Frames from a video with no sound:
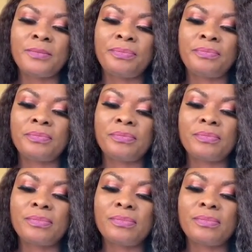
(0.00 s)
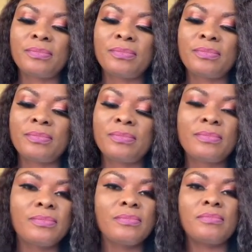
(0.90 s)

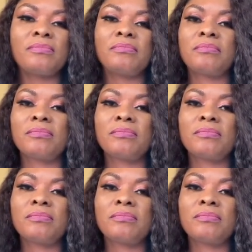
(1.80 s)
(no one is talking)